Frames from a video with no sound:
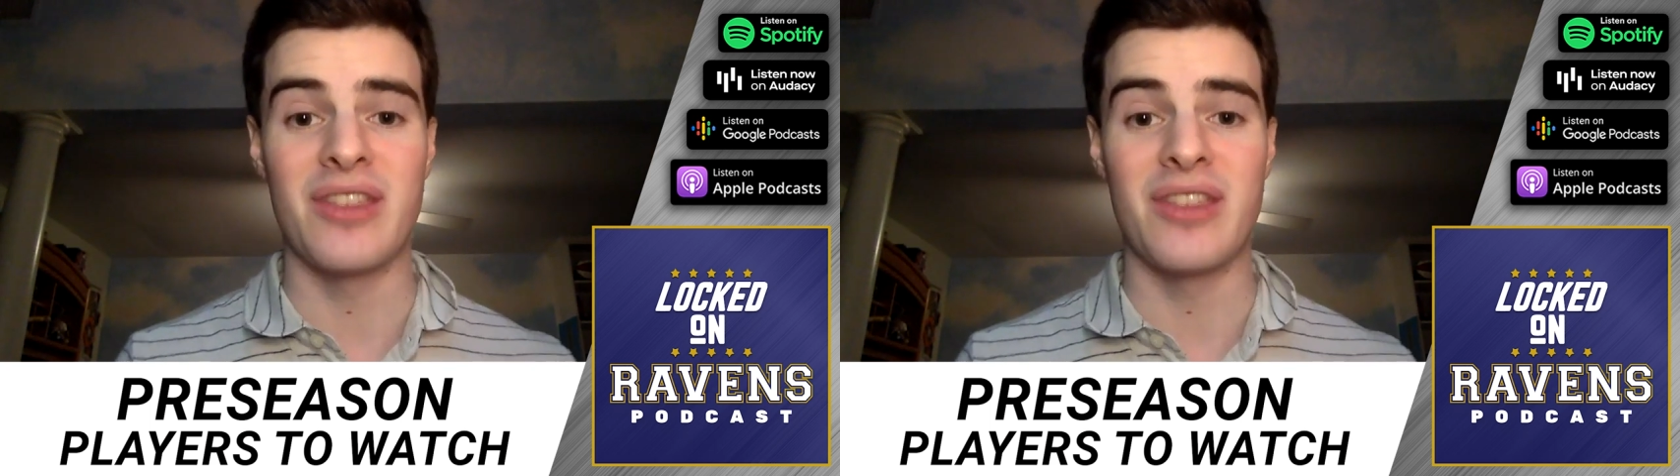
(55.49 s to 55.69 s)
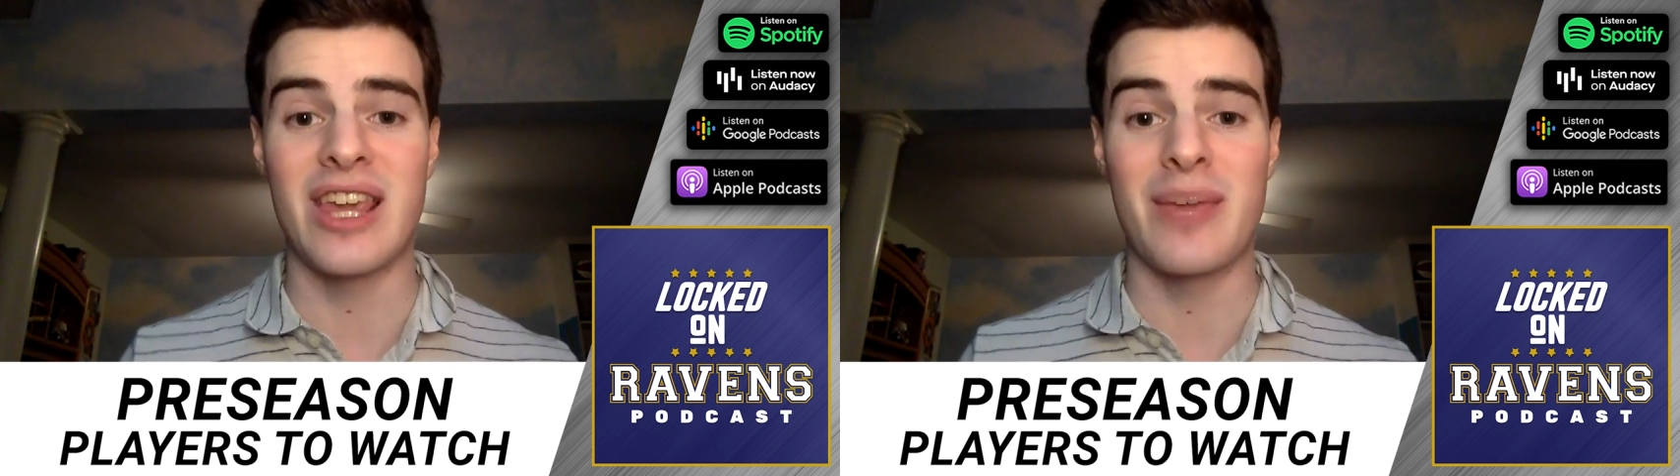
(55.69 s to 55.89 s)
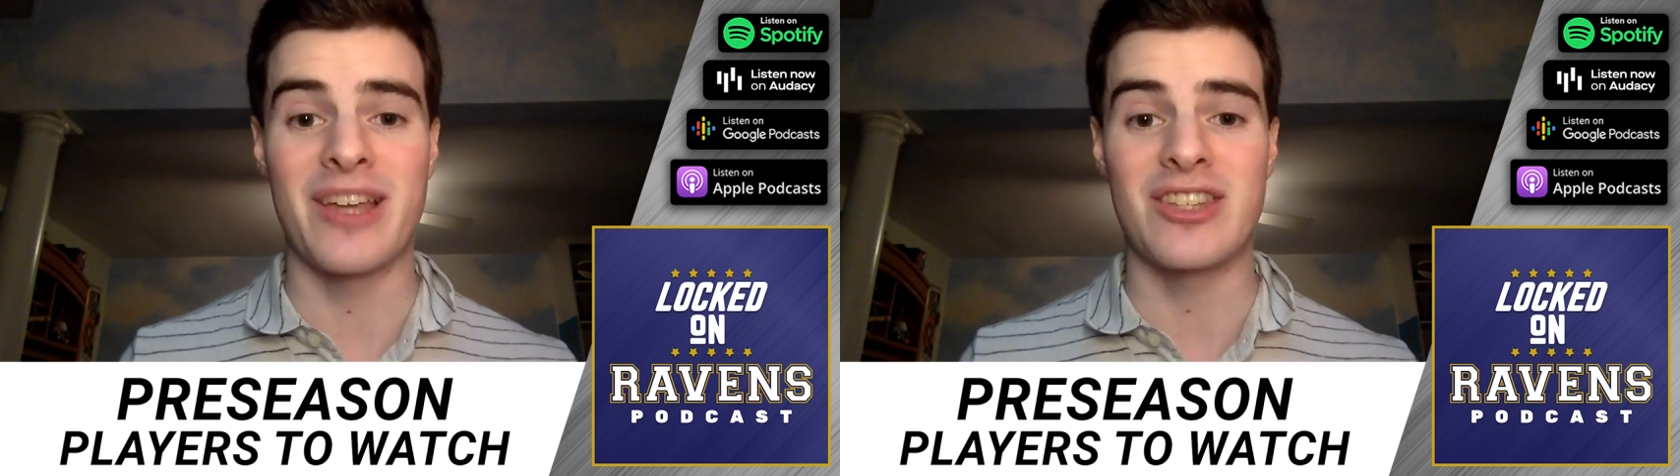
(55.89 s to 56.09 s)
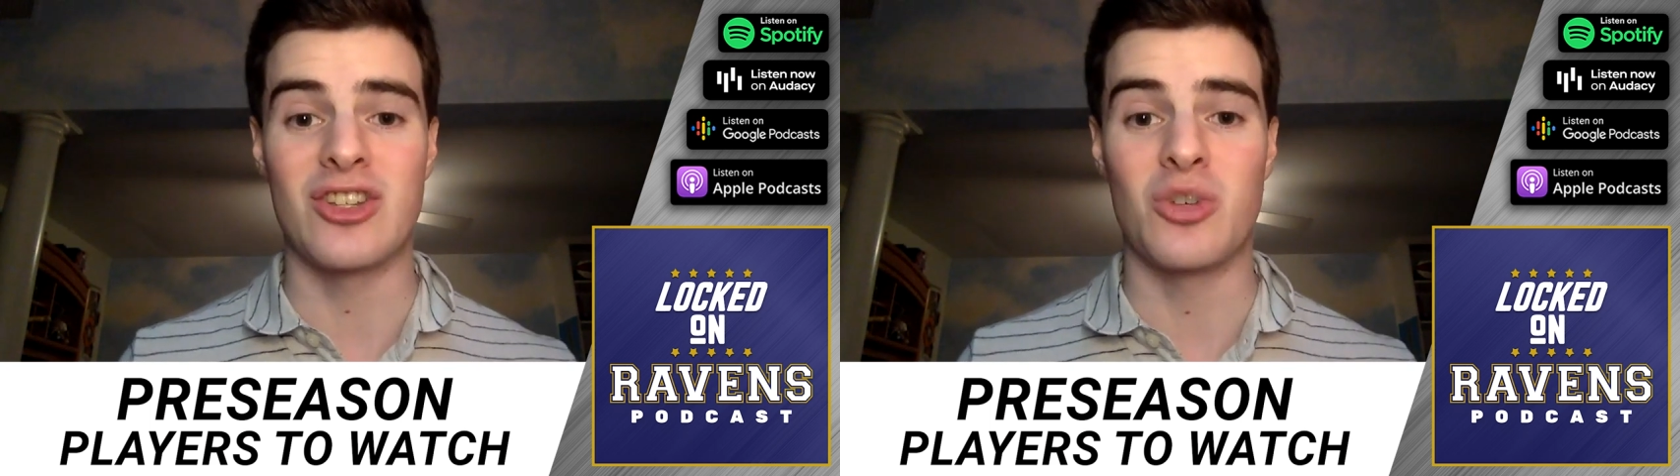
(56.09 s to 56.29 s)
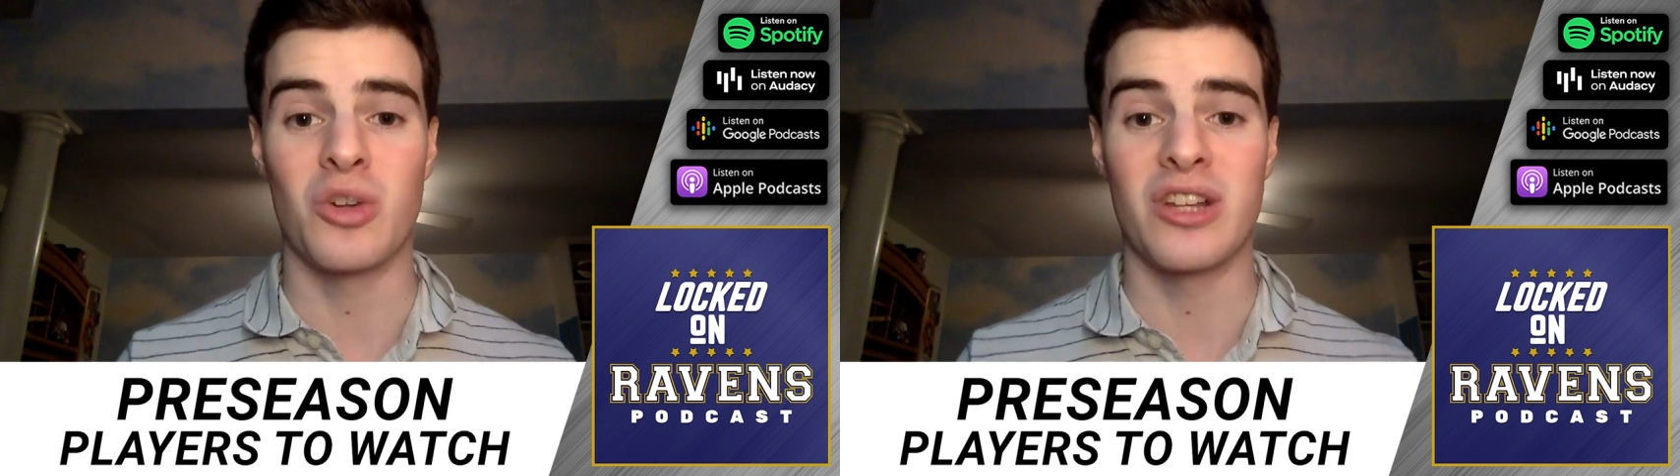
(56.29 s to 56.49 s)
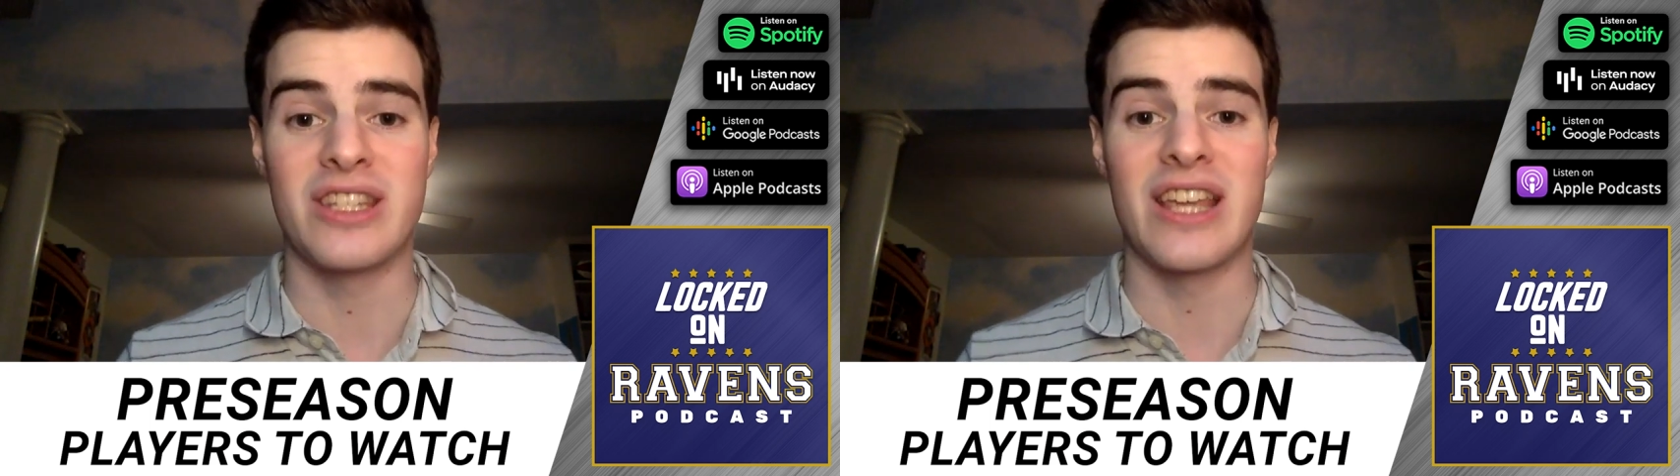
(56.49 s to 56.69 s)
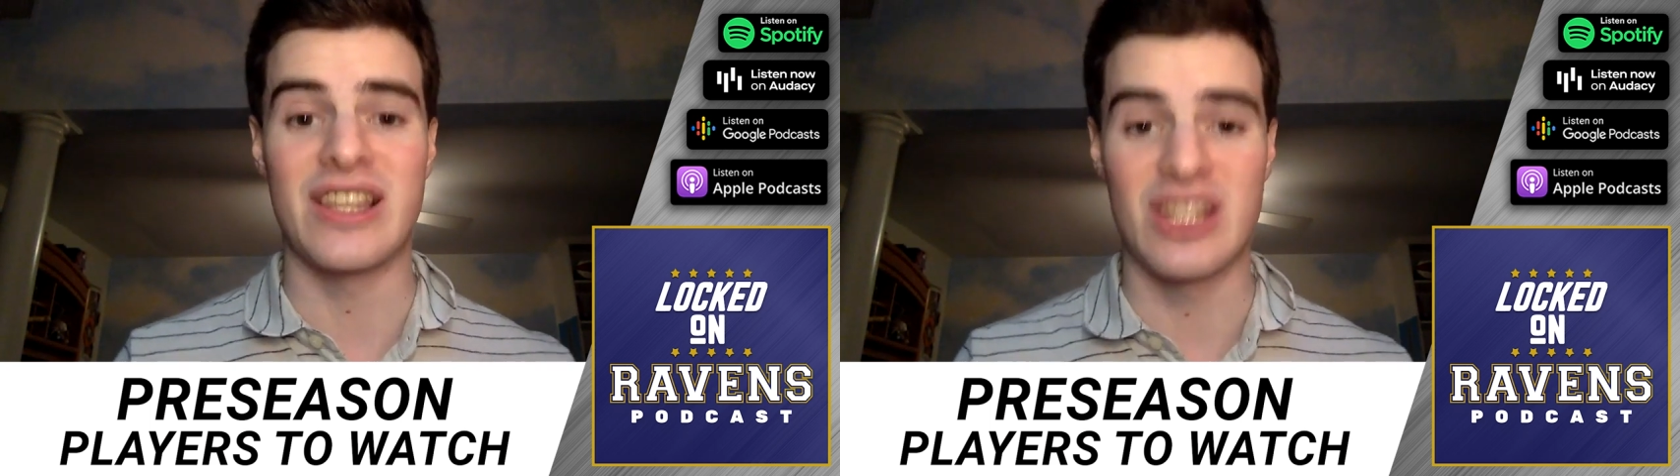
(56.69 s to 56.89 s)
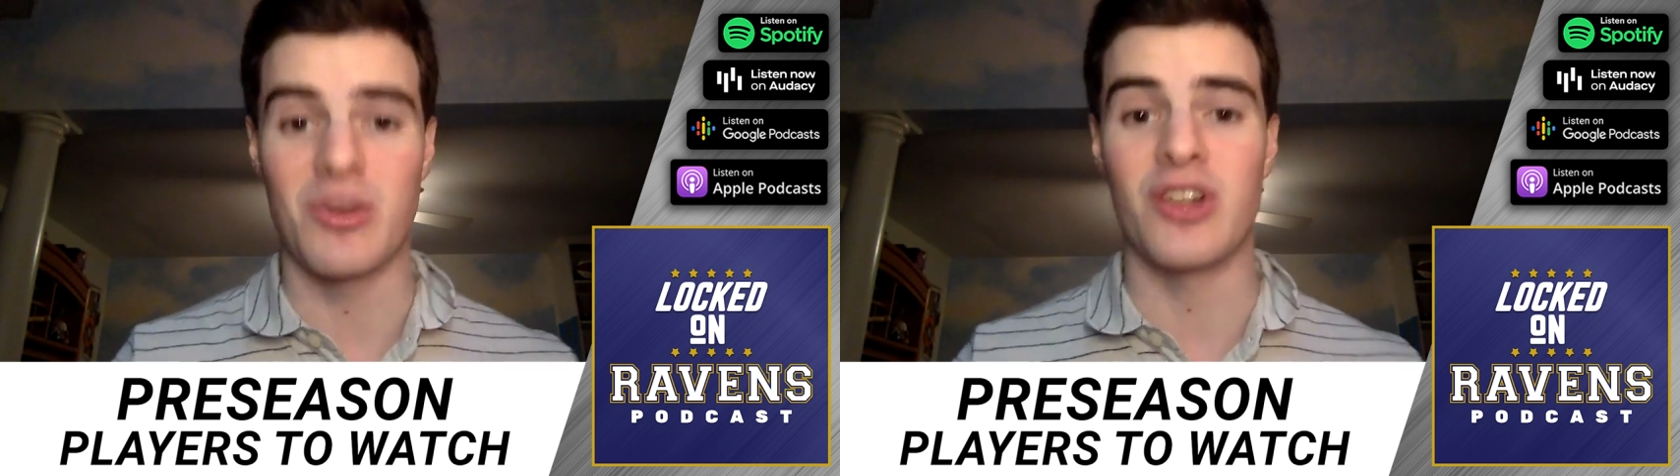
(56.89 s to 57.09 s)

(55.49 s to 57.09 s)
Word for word: in this game against the New Orleans Saints as